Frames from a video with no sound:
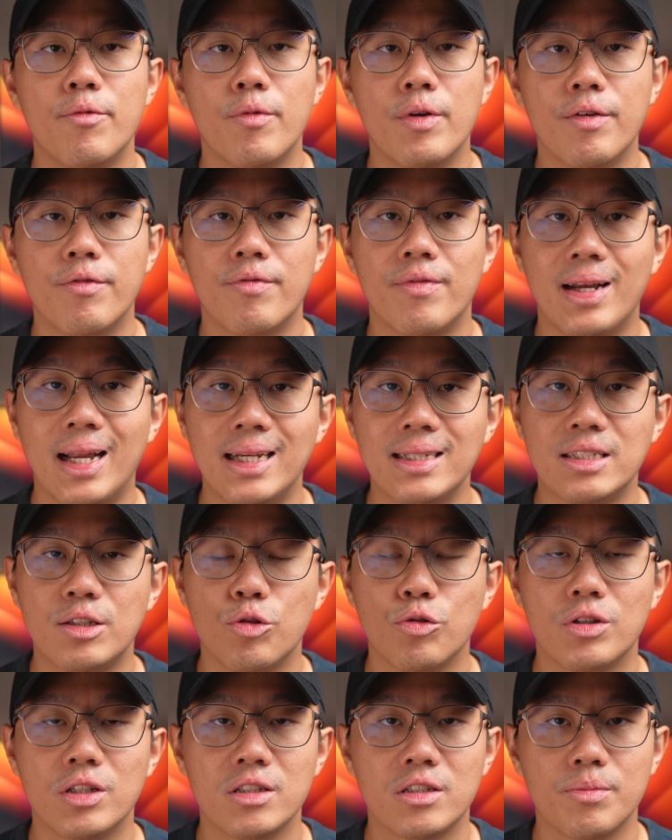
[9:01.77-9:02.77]
with less
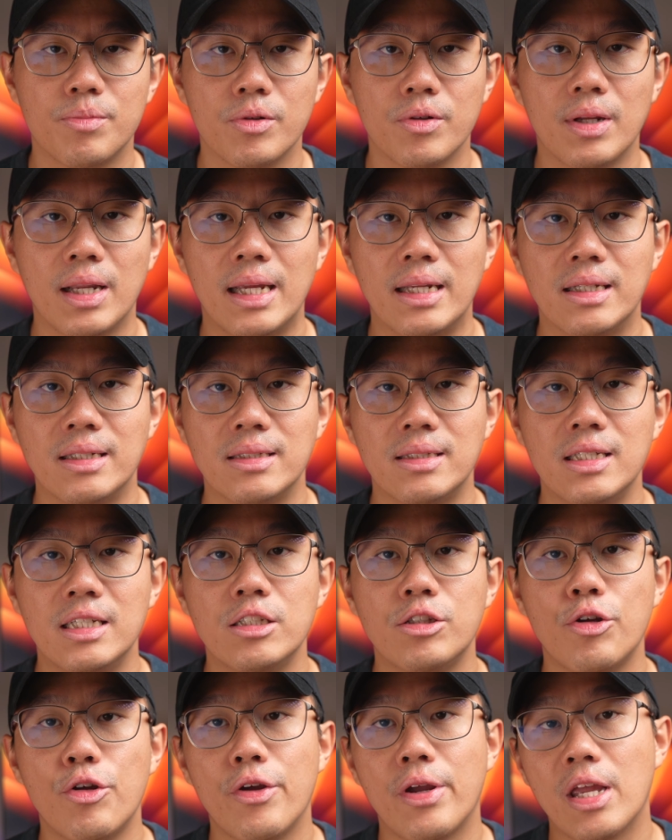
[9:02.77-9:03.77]
noticeable latency,
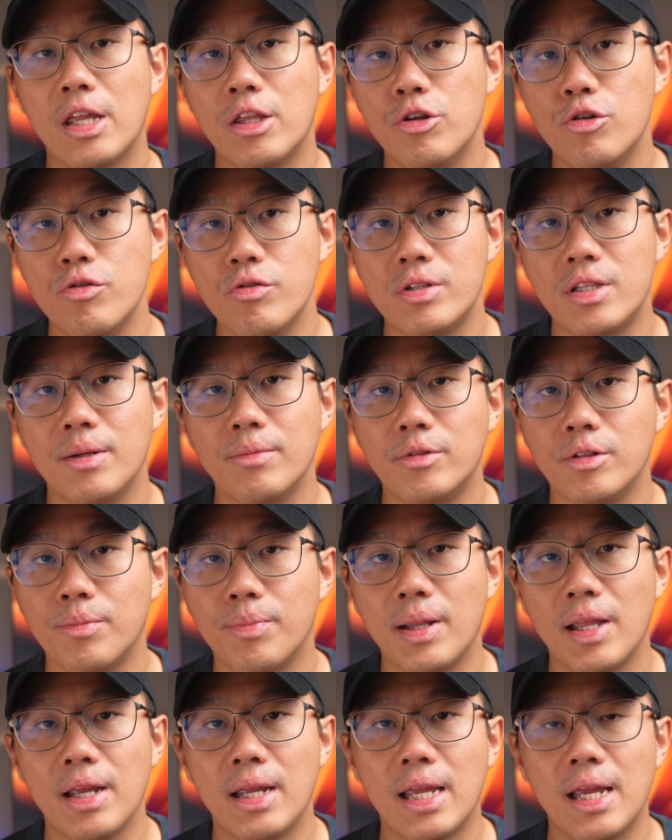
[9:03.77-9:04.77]
so you can use them to
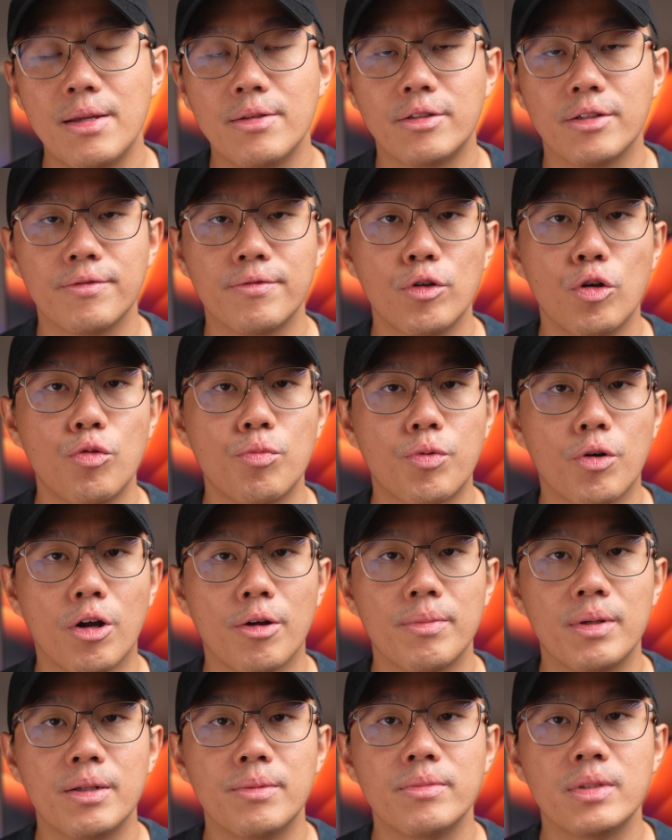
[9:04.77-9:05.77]
play games with no
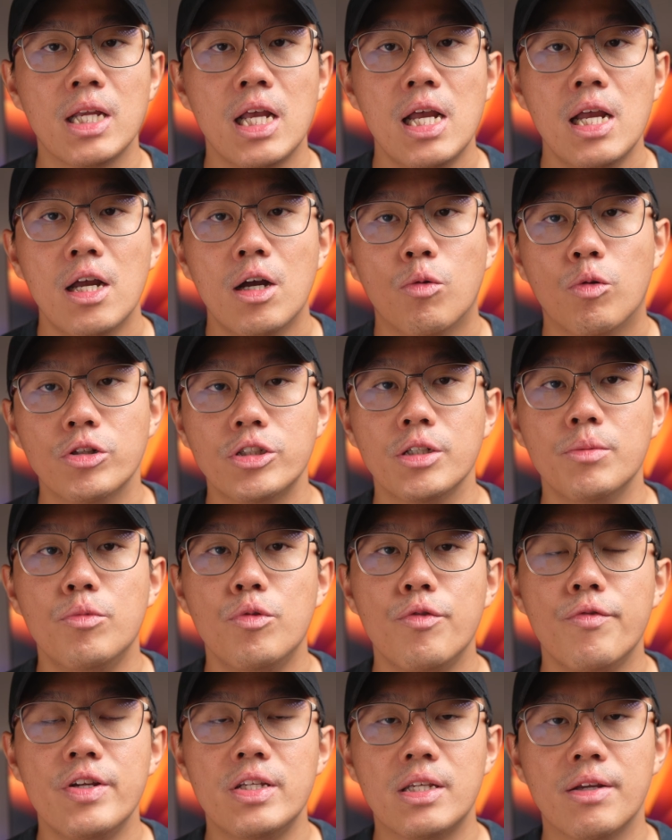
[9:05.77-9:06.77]
problems. Watching
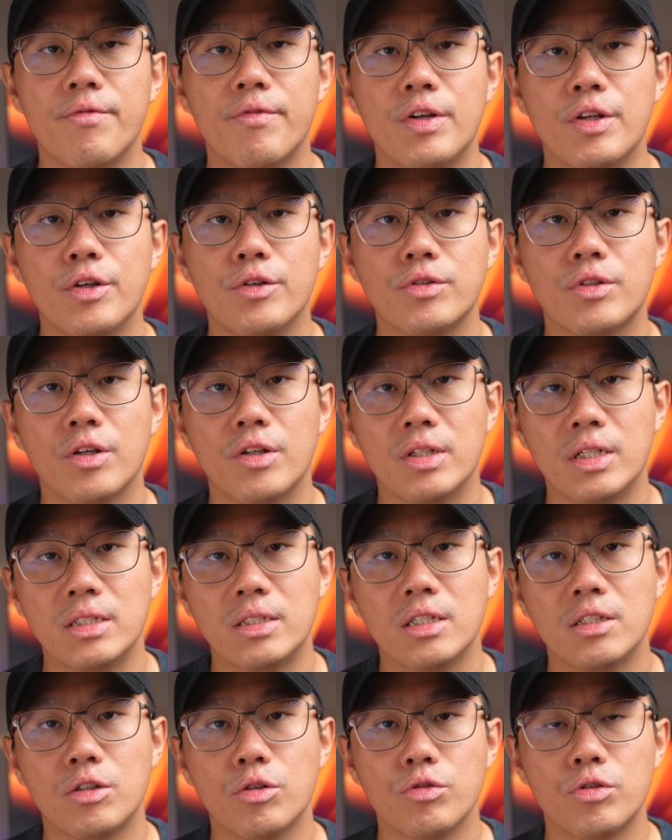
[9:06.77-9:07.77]
movies and videos on this
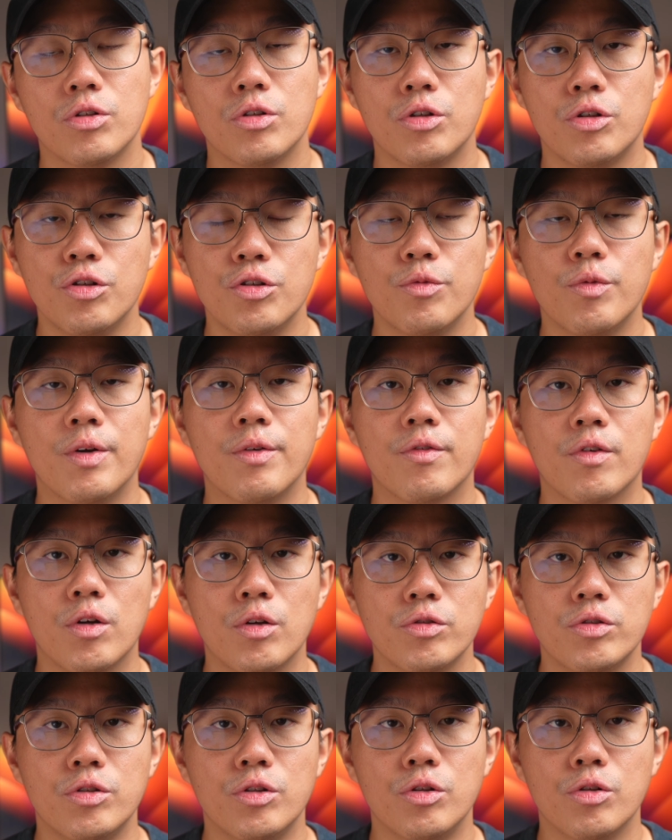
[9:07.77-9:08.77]
is also good with
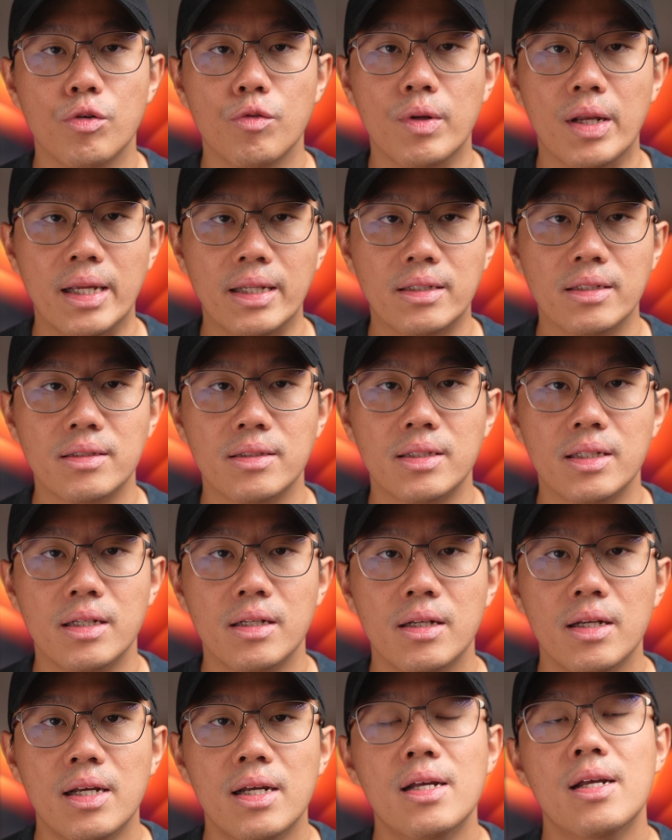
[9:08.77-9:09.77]
close to no latency.
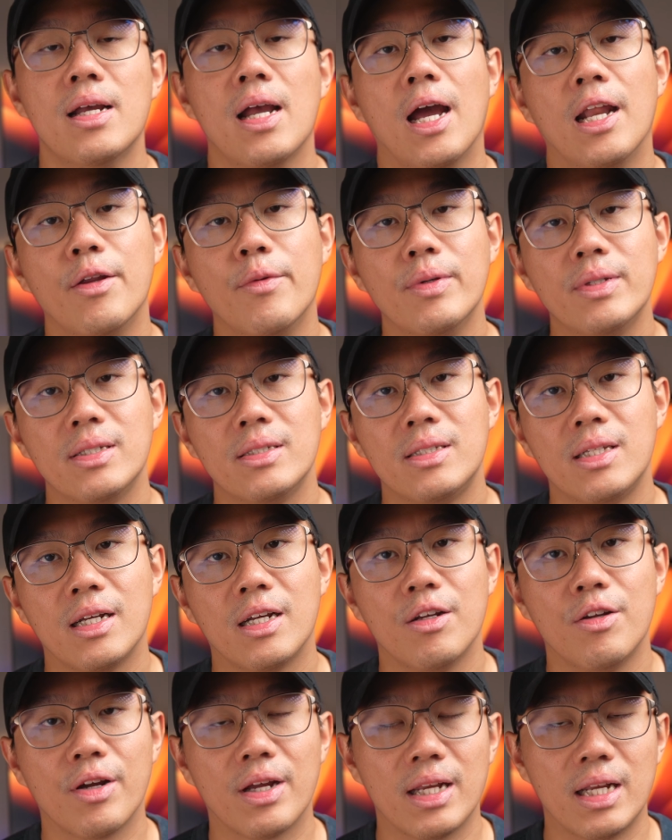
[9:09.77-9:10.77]
Anyways, let's take
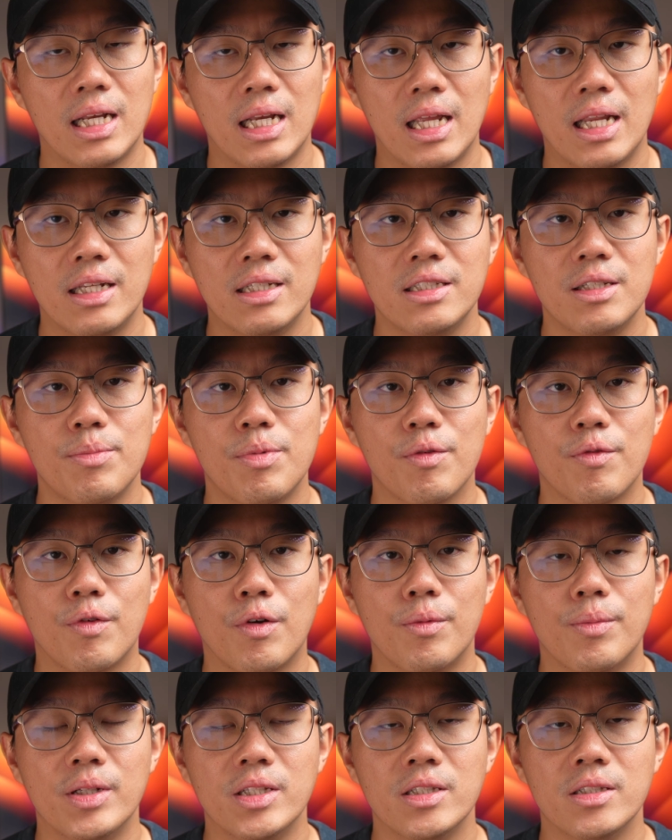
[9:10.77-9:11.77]
a look at the latency
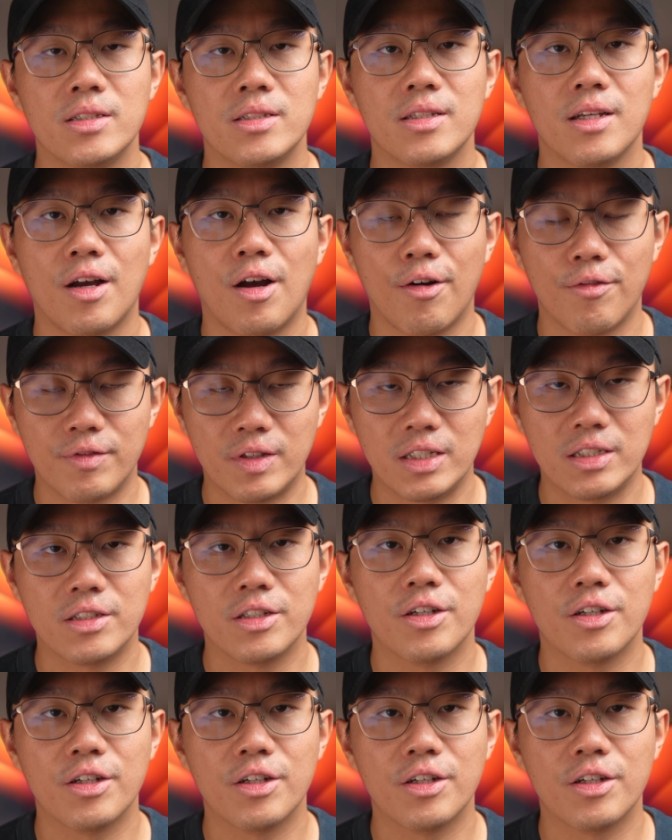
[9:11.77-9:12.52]
performance of these